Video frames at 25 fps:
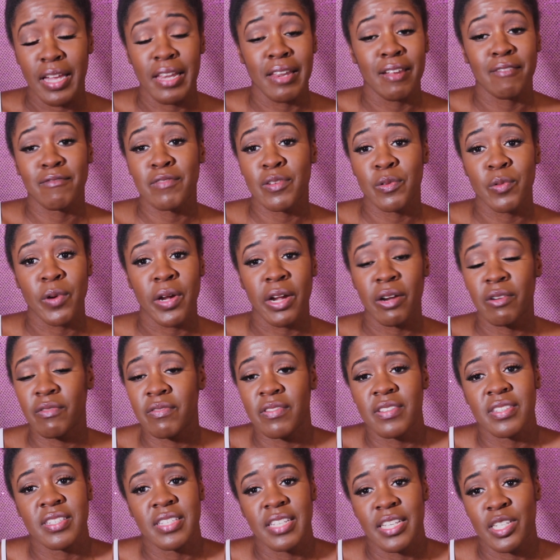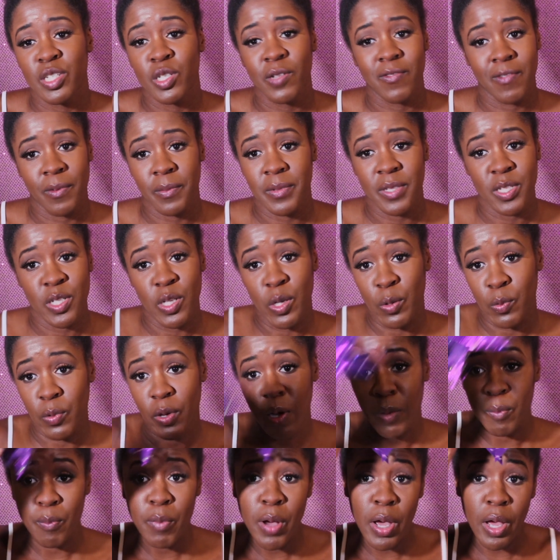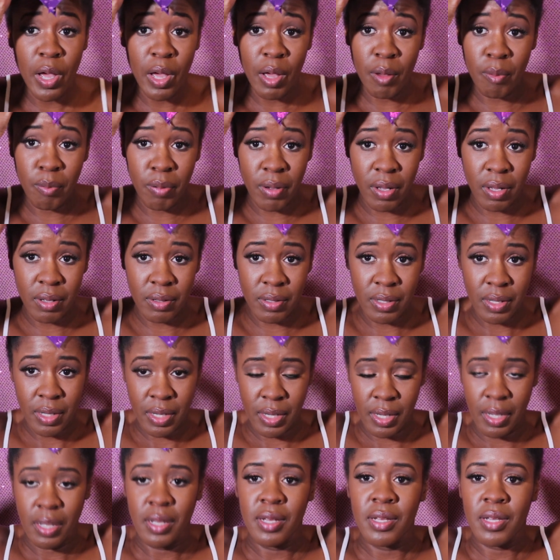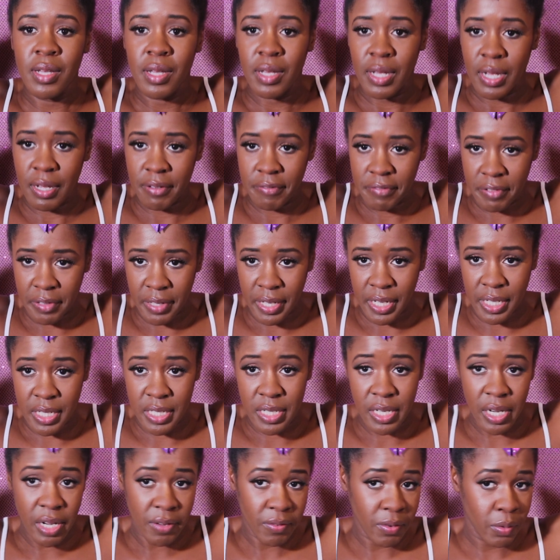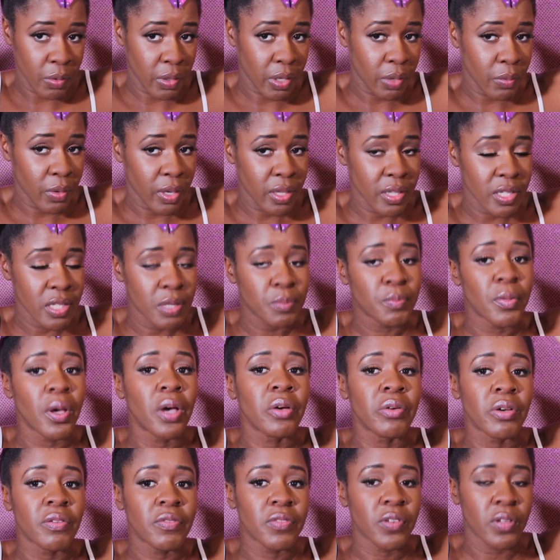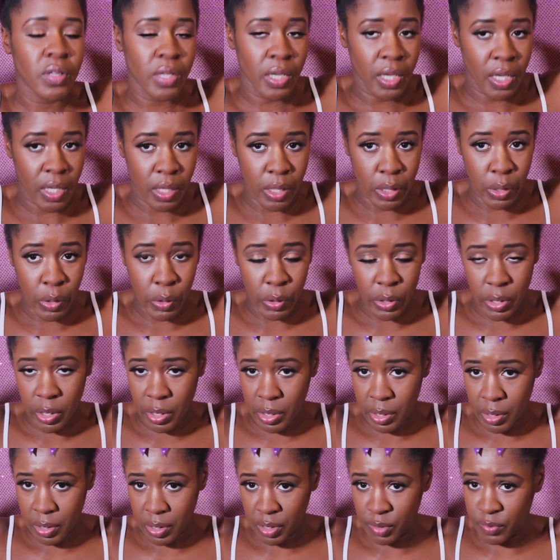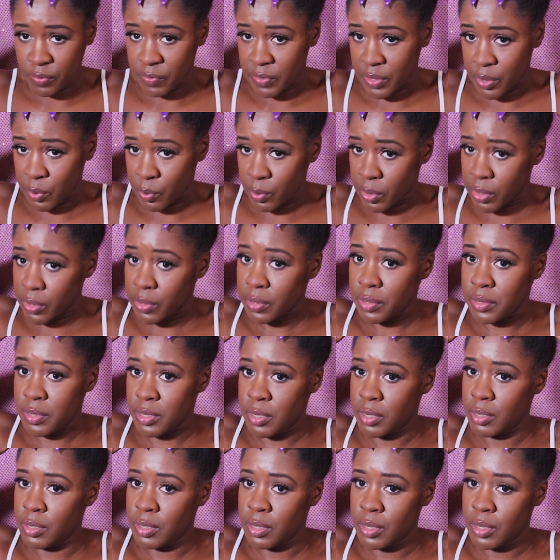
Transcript: I love to wear it. Obviously, from today we are purple. I feel like a diva when I wear this bow. I feel like I look good. I feel good.